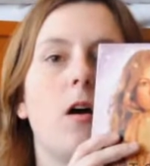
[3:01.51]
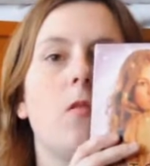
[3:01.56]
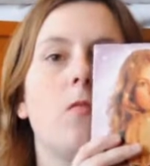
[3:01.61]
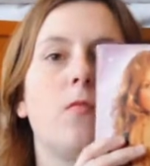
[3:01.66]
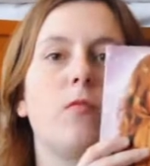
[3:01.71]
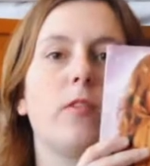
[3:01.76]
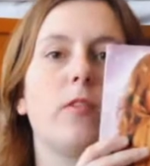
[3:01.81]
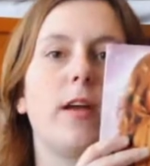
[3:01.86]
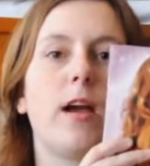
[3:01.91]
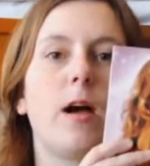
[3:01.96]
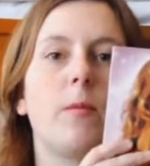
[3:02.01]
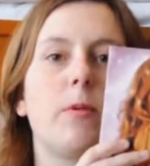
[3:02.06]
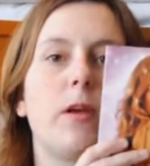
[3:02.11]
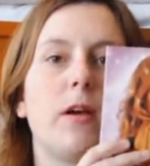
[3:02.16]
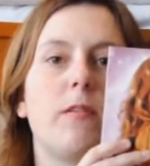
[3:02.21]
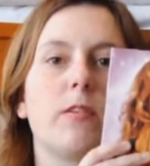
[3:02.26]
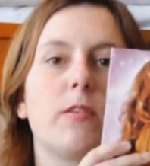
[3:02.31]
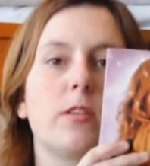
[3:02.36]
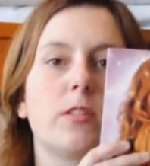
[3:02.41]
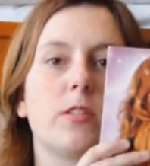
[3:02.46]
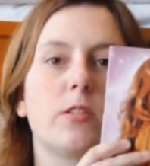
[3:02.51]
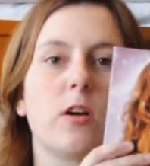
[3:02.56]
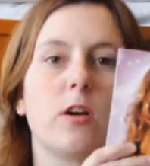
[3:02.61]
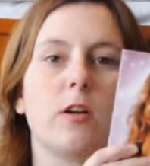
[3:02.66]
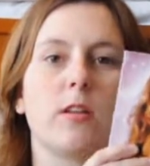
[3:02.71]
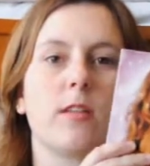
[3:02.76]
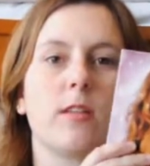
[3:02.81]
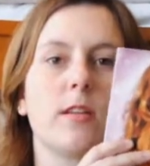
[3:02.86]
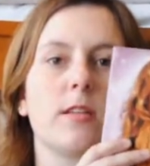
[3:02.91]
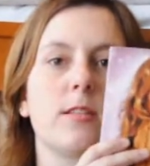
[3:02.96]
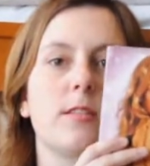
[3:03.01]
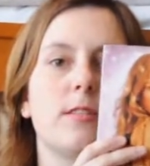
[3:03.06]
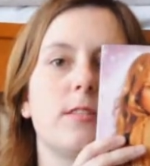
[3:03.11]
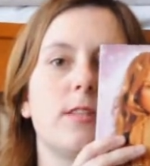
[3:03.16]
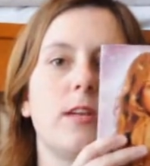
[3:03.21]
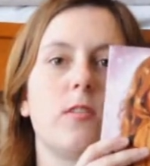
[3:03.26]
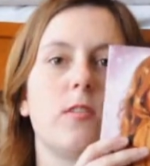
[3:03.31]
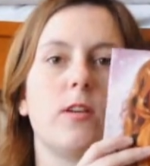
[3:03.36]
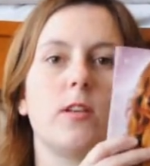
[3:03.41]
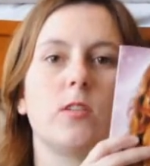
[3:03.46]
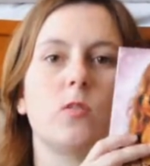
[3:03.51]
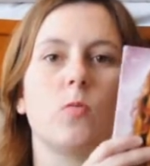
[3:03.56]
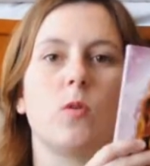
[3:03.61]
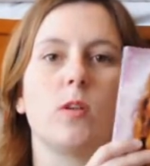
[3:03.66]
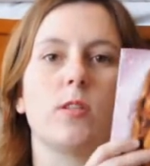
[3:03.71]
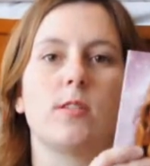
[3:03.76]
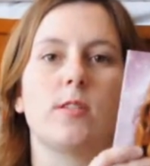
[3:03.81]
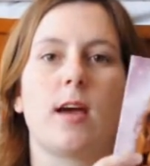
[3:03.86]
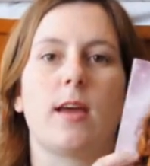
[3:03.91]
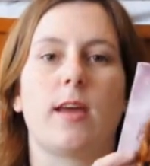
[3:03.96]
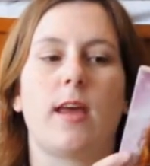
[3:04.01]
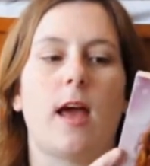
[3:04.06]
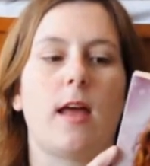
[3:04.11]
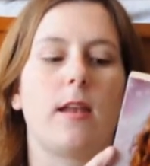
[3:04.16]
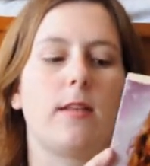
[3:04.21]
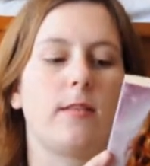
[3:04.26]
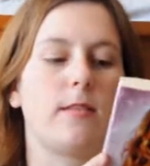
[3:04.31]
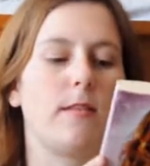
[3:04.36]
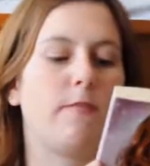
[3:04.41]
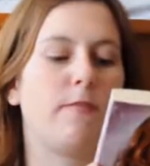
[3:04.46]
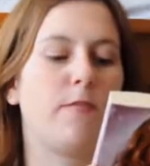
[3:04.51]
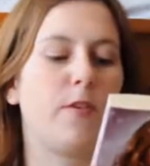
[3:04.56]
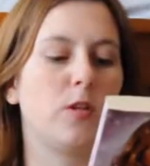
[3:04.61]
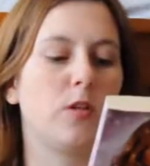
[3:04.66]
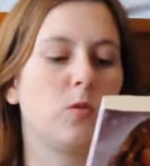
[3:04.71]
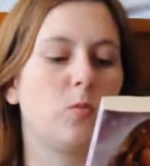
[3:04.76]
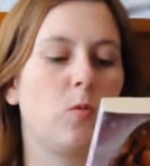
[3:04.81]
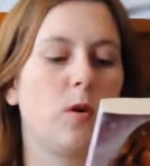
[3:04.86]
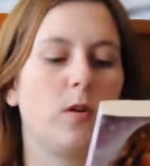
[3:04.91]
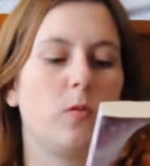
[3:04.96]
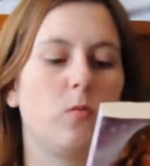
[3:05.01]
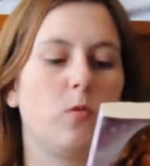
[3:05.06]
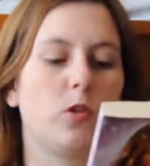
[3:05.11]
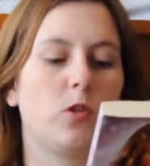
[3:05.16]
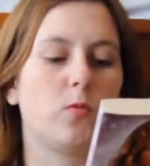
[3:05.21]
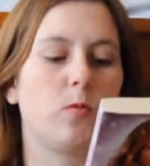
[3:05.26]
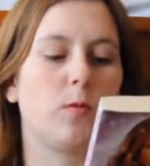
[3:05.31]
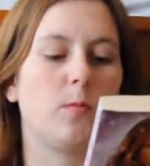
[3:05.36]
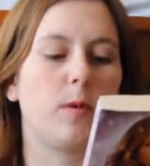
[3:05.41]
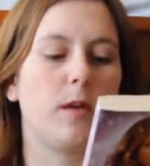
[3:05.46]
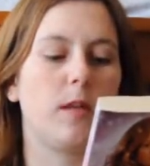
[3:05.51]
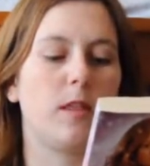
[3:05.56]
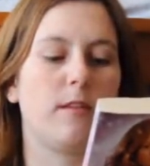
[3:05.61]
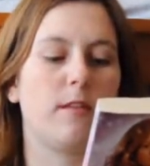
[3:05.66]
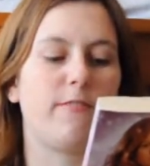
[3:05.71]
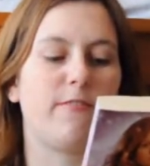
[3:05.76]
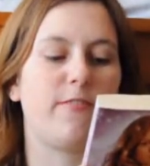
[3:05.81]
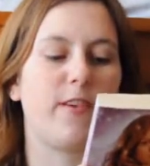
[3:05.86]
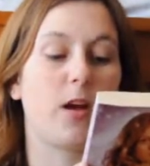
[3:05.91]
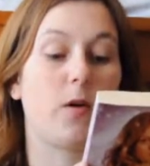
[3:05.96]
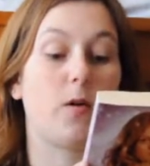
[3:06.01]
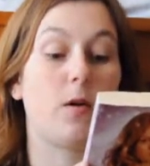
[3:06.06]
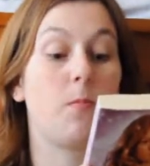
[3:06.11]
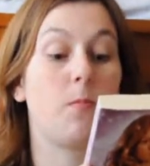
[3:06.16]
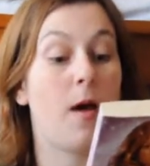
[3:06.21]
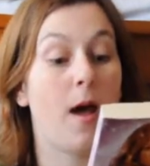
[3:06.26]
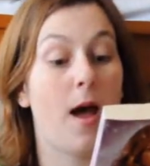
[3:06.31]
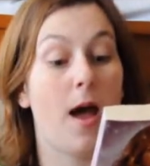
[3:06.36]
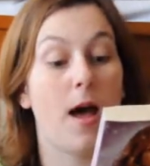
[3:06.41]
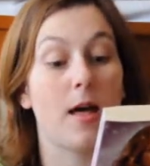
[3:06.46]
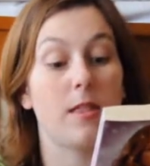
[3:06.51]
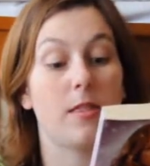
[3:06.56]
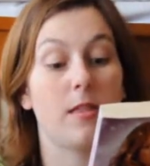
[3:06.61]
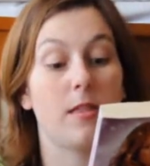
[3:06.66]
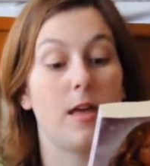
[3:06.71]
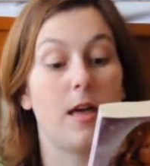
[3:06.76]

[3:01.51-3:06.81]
hopefully I'll be able to start this series once I get the first one, which would be The Faerie Path.